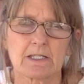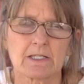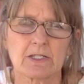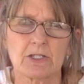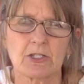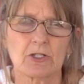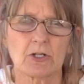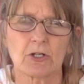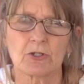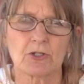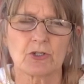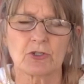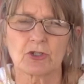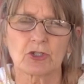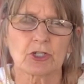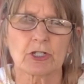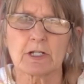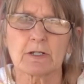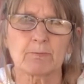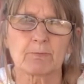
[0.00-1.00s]
you know, you
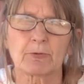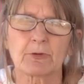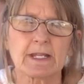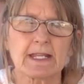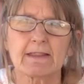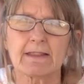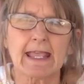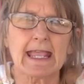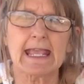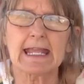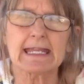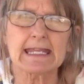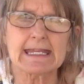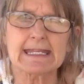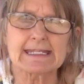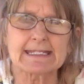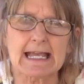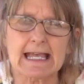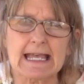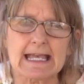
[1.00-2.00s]
shouldn't breathe any
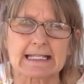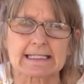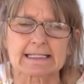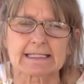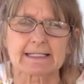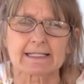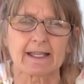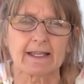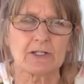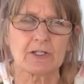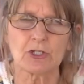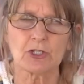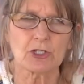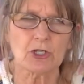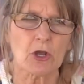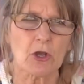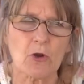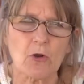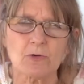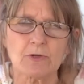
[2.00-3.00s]
dust, and
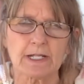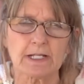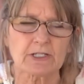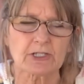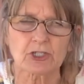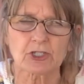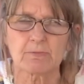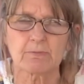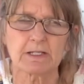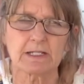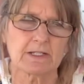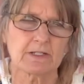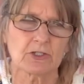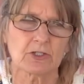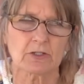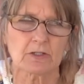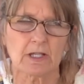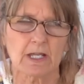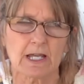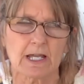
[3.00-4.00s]
no dust should be in
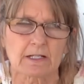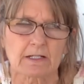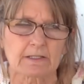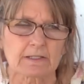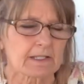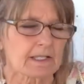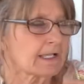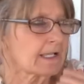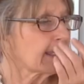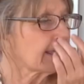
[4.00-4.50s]
your lungs.